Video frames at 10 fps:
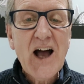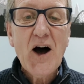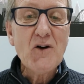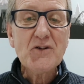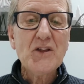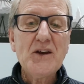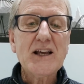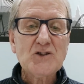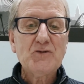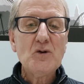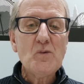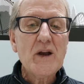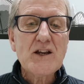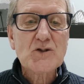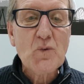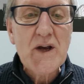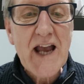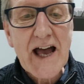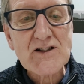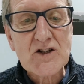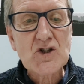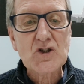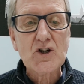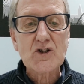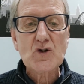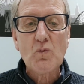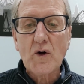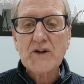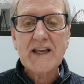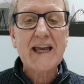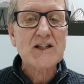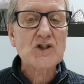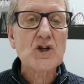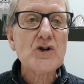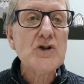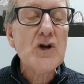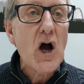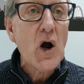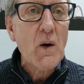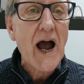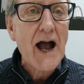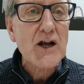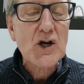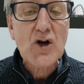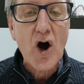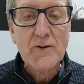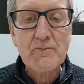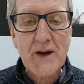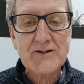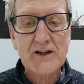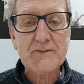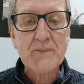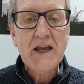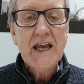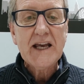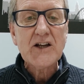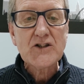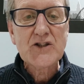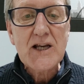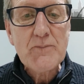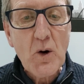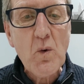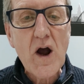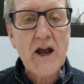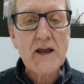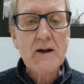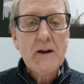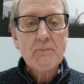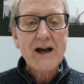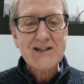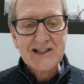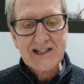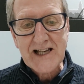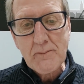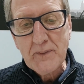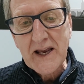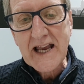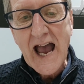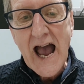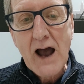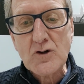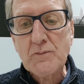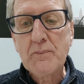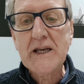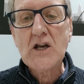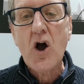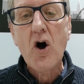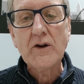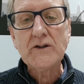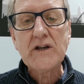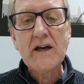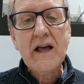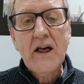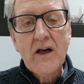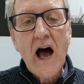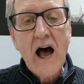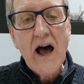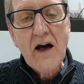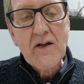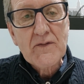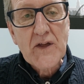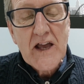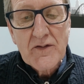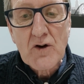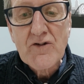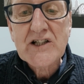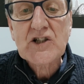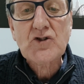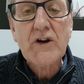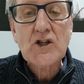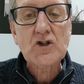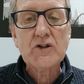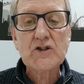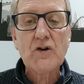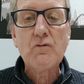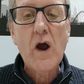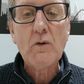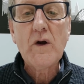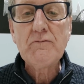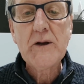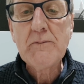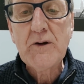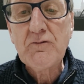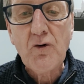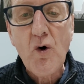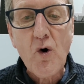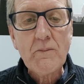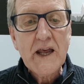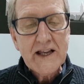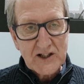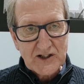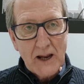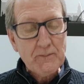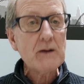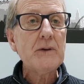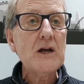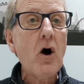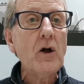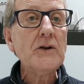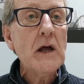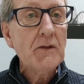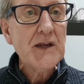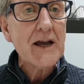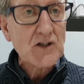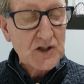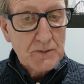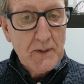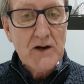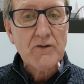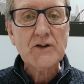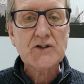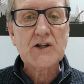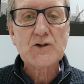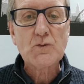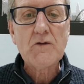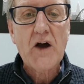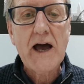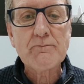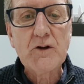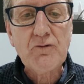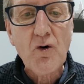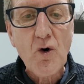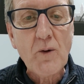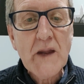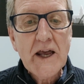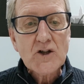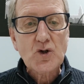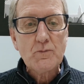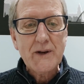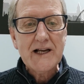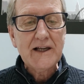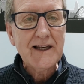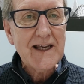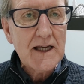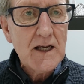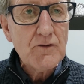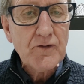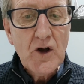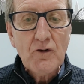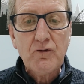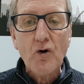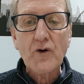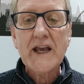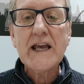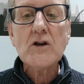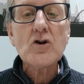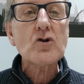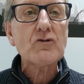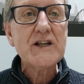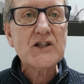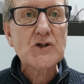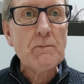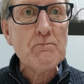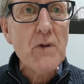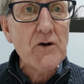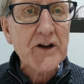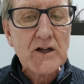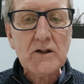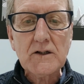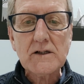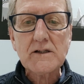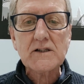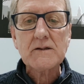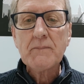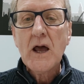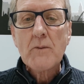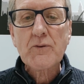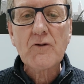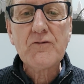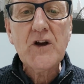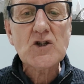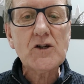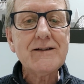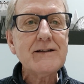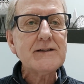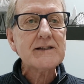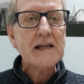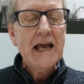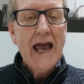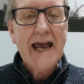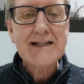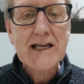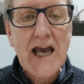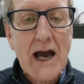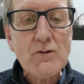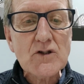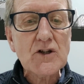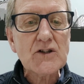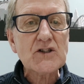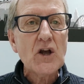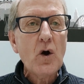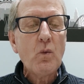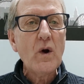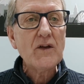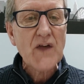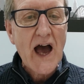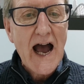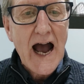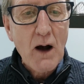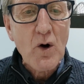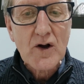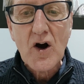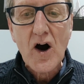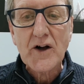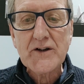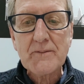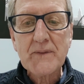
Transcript: Over the next few weeks, we as a church want to get to know our God better in a deeper way by stepping out beyond uh, the, the restrictions of where we've been before, stepping beyond the experiences we've had before to believe for increased miracles, provisions, encounters with our God.